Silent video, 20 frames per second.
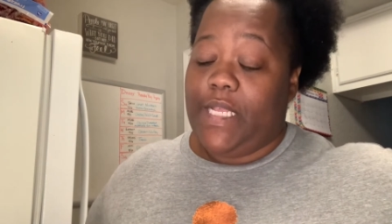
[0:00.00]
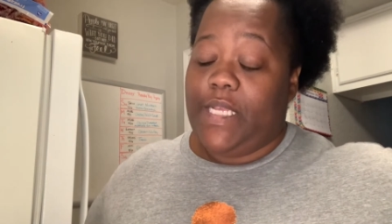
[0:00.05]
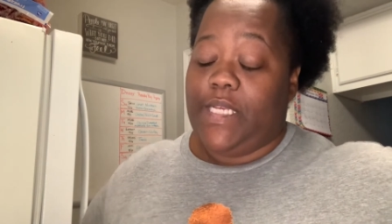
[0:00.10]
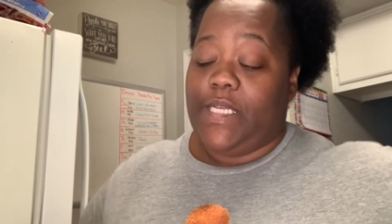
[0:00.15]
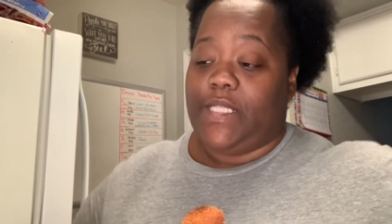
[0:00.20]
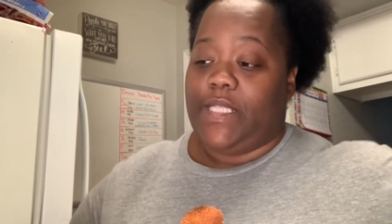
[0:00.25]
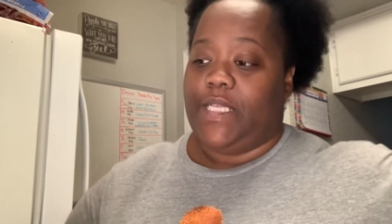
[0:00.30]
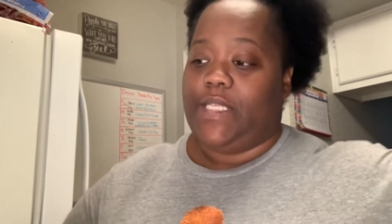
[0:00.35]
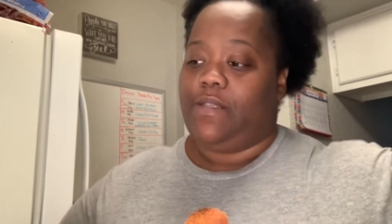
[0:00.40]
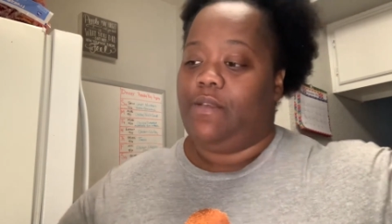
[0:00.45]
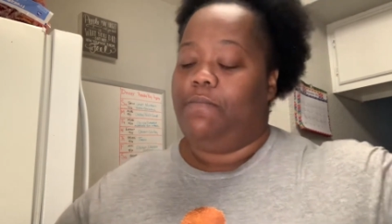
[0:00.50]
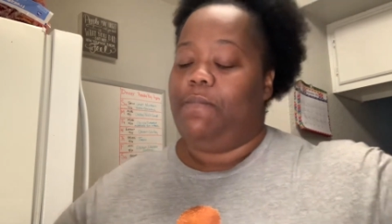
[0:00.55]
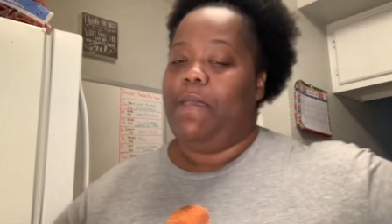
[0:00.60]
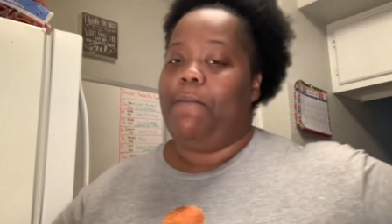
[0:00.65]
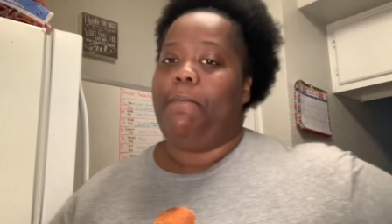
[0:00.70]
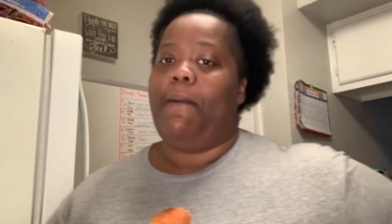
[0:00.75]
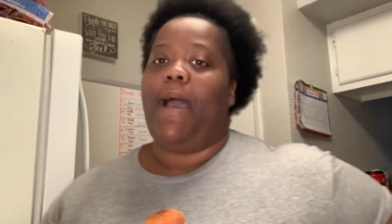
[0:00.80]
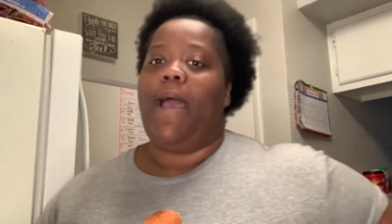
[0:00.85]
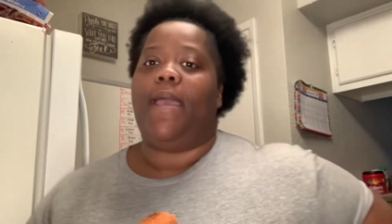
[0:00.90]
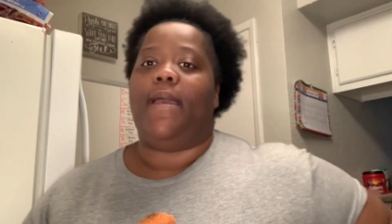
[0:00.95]
all over the
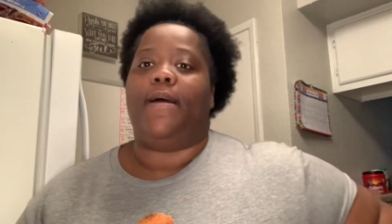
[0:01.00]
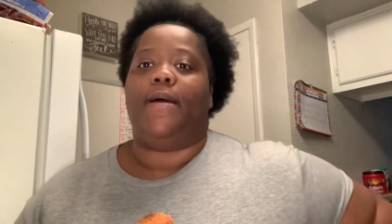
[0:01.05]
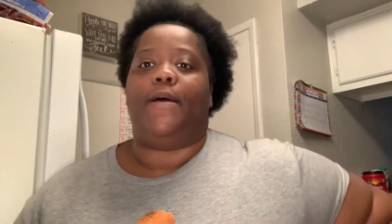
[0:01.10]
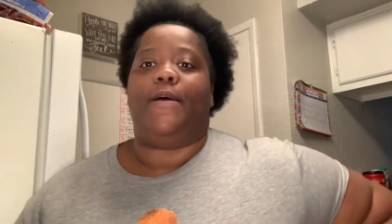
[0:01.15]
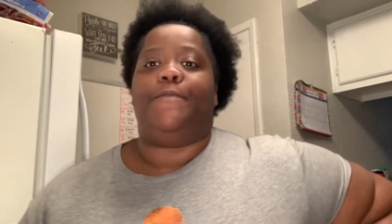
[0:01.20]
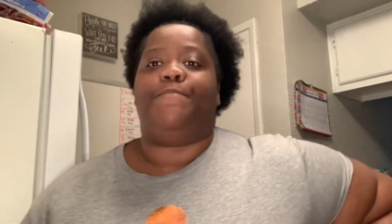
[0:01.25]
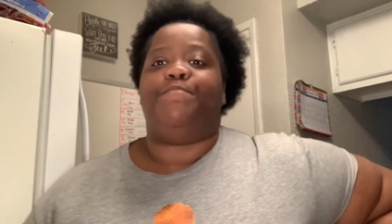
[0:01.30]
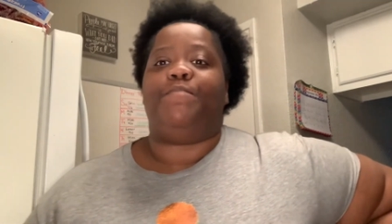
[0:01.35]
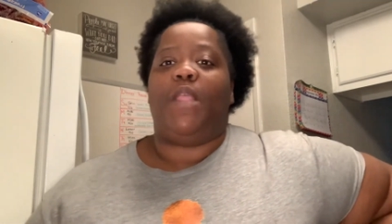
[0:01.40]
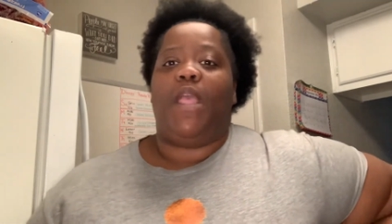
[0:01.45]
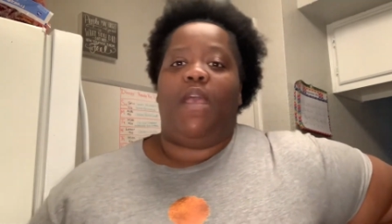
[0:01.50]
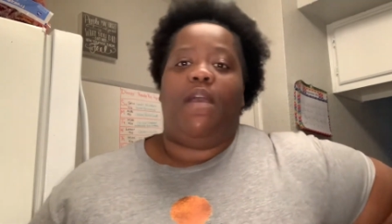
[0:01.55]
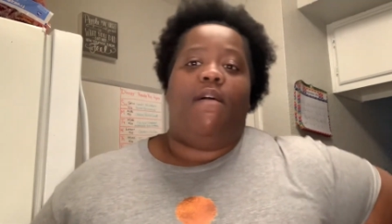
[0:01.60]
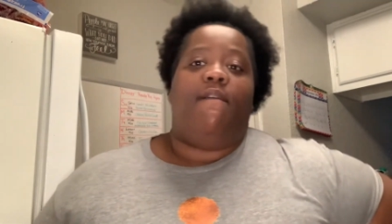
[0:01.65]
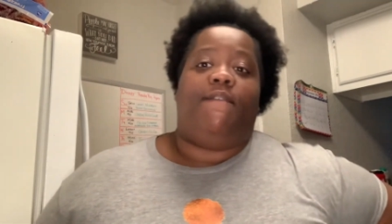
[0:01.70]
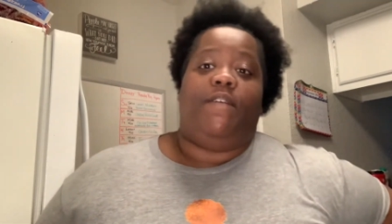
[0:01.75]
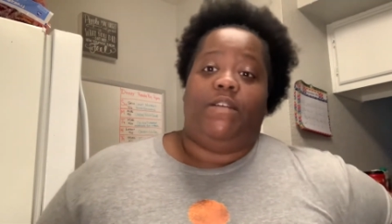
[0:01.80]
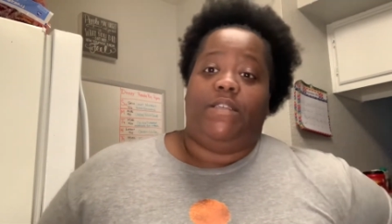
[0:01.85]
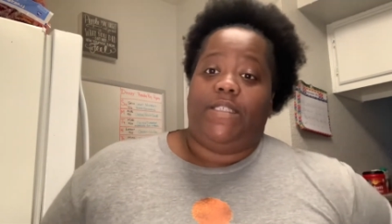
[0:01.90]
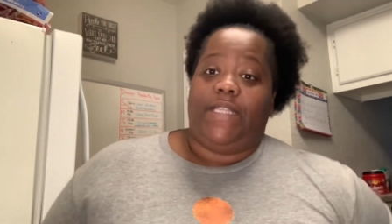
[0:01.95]
place. So we're going to
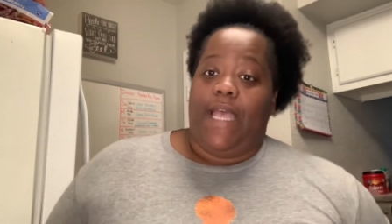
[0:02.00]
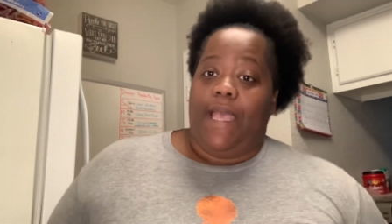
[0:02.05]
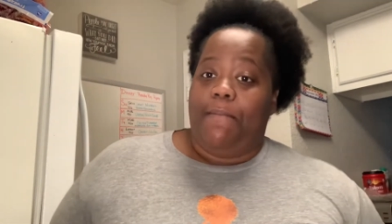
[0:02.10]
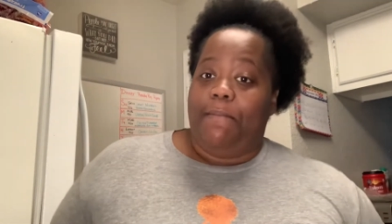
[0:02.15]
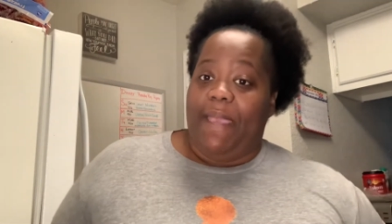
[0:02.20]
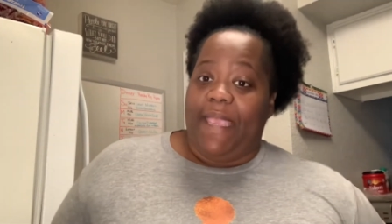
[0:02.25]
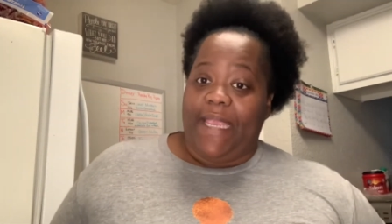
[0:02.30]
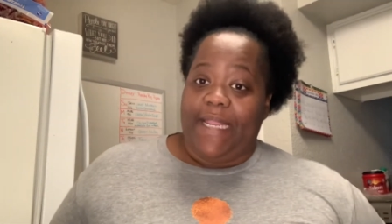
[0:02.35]
do this